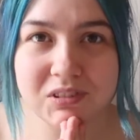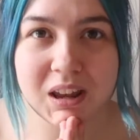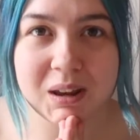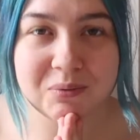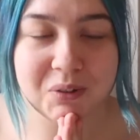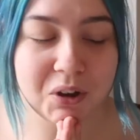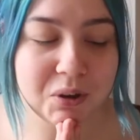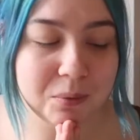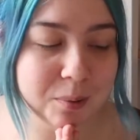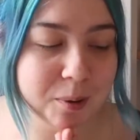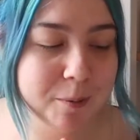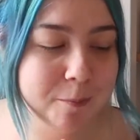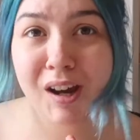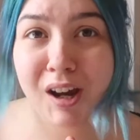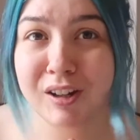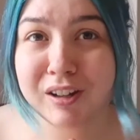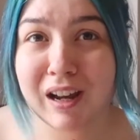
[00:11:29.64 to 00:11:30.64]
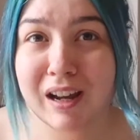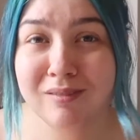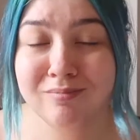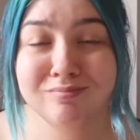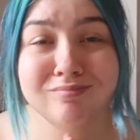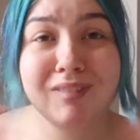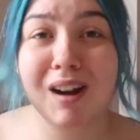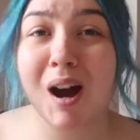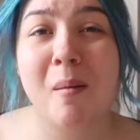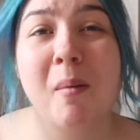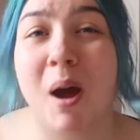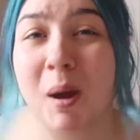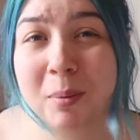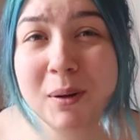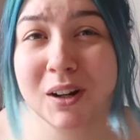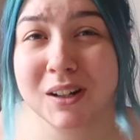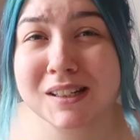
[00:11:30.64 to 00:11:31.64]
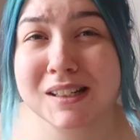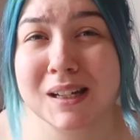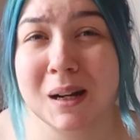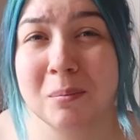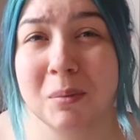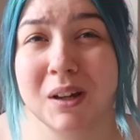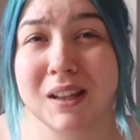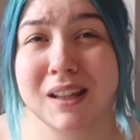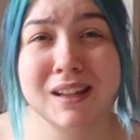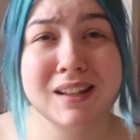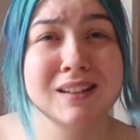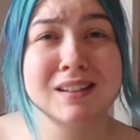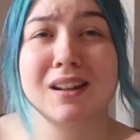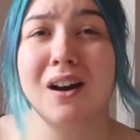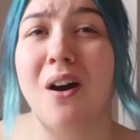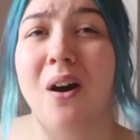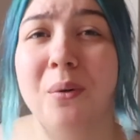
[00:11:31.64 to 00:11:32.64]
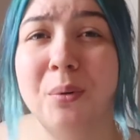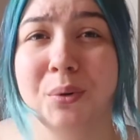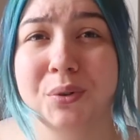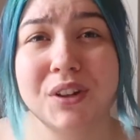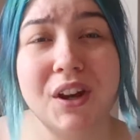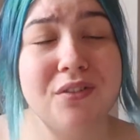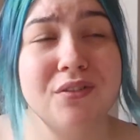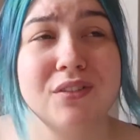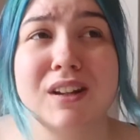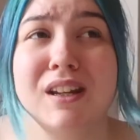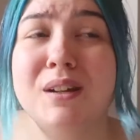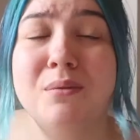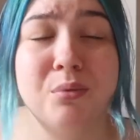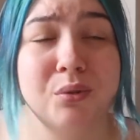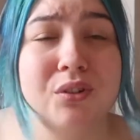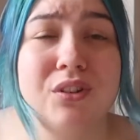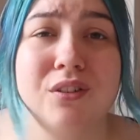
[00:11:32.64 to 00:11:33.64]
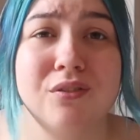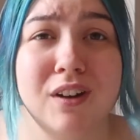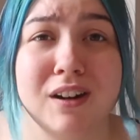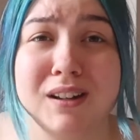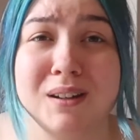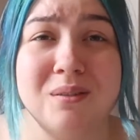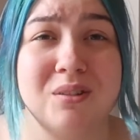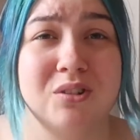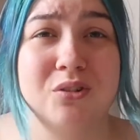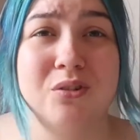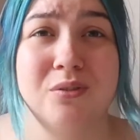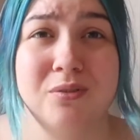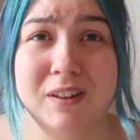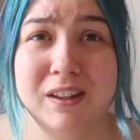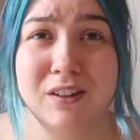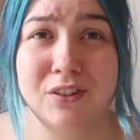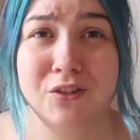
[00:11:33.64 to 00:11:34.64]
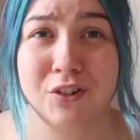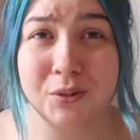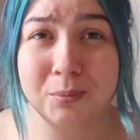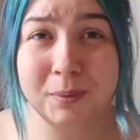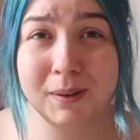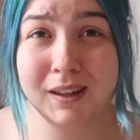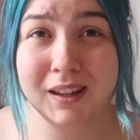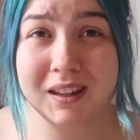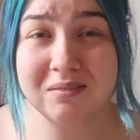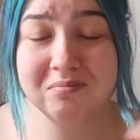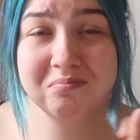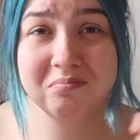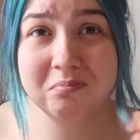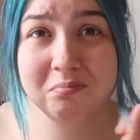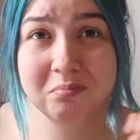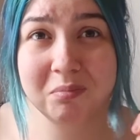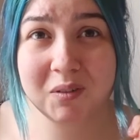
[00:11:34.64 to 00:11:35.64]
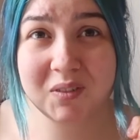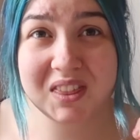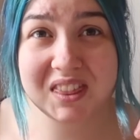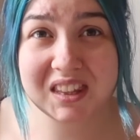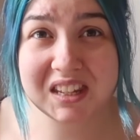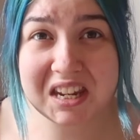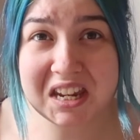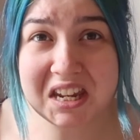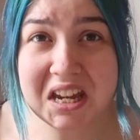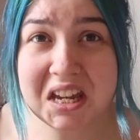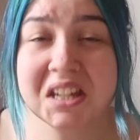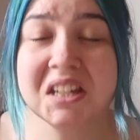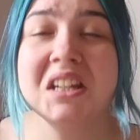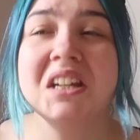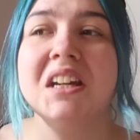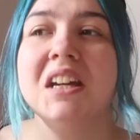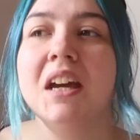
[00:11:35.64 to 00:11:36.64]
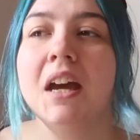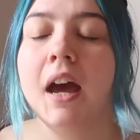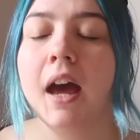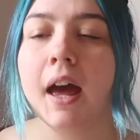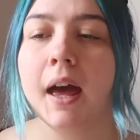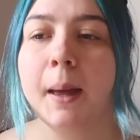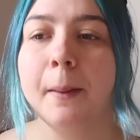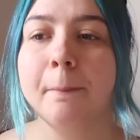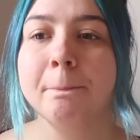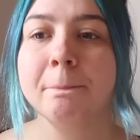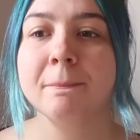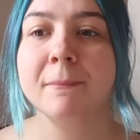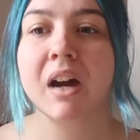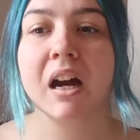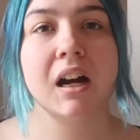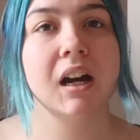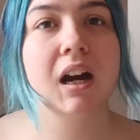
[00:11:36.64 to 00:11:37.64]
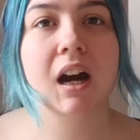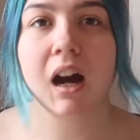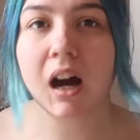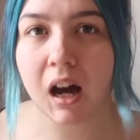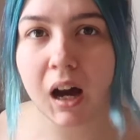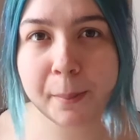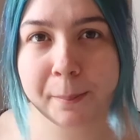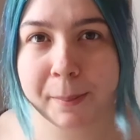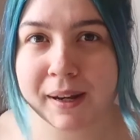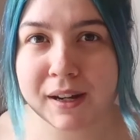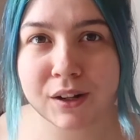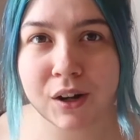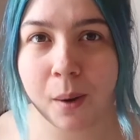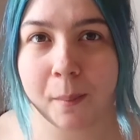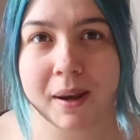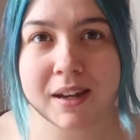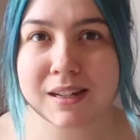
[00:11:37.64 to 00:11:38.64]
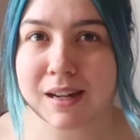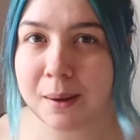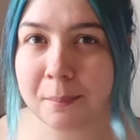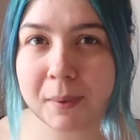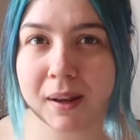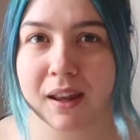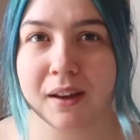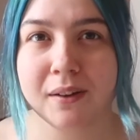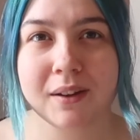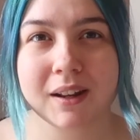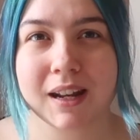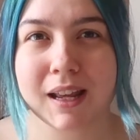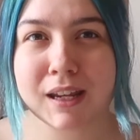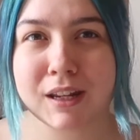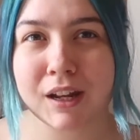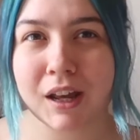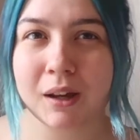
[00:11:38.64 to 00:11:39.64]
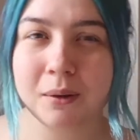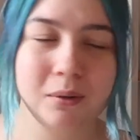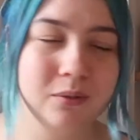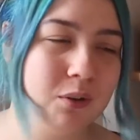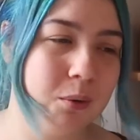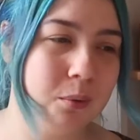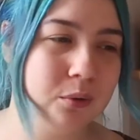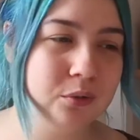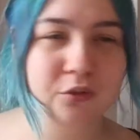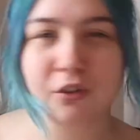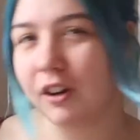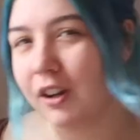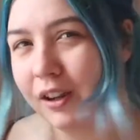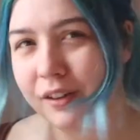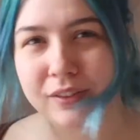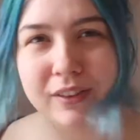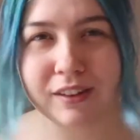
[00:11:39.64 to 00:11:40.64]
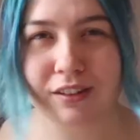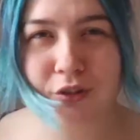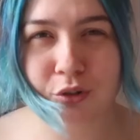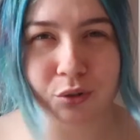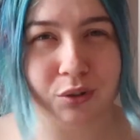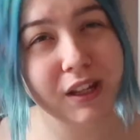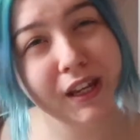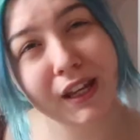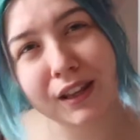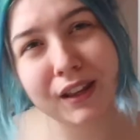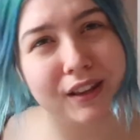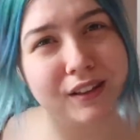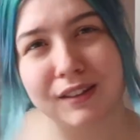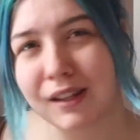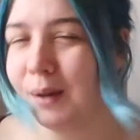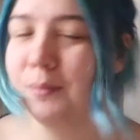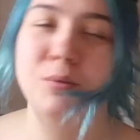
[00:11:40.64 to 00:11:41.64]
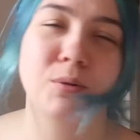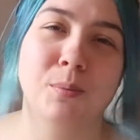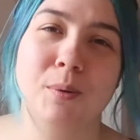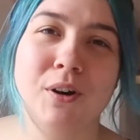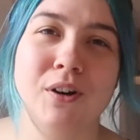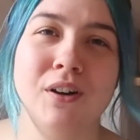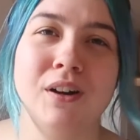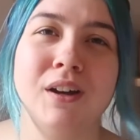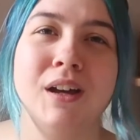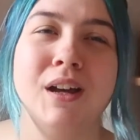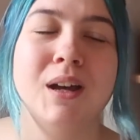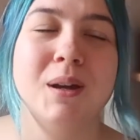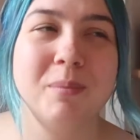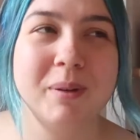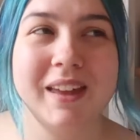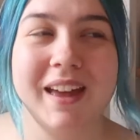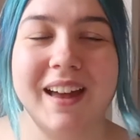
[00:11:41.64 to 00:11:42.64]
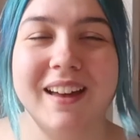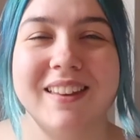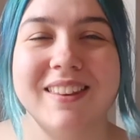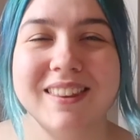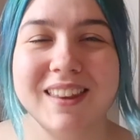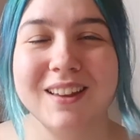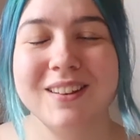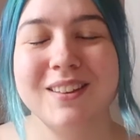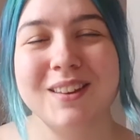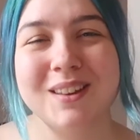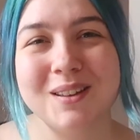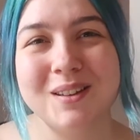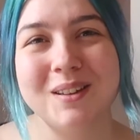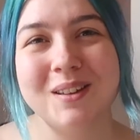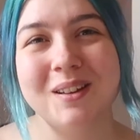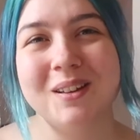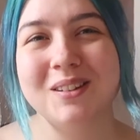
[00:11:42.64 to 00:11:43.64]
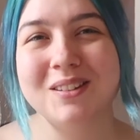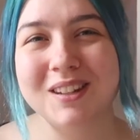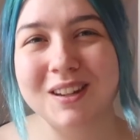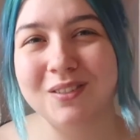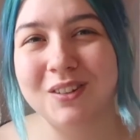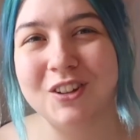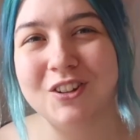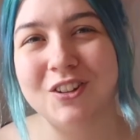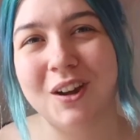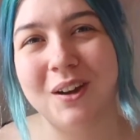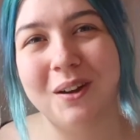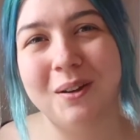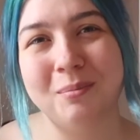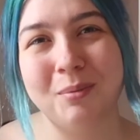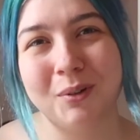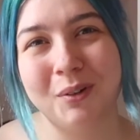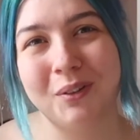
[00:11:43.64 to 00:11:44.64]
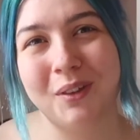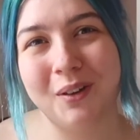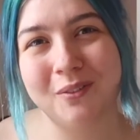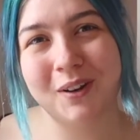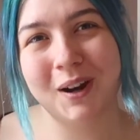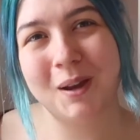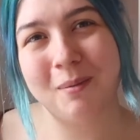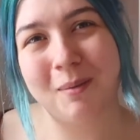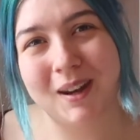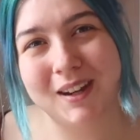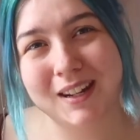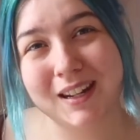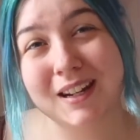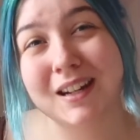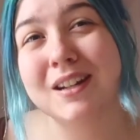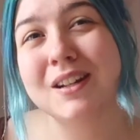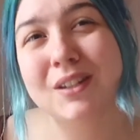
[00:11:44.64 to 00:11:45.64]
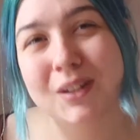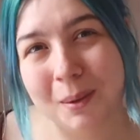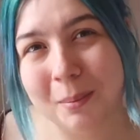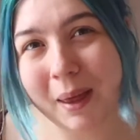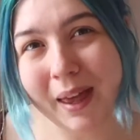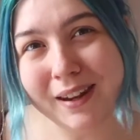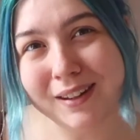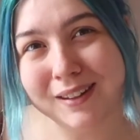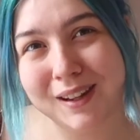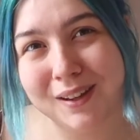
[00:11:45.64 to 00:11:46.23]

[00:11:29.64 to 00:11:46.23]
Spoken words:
same vibe. And yeah, I'm hoping I can stand by this. I will definitely, once I've read it, which will, fingers crossed, be within the year, I'll pin a comment down below and let you know if I was right, if this does hit that same spot. But yeah, those are the TV show and book that I'm recommending to pair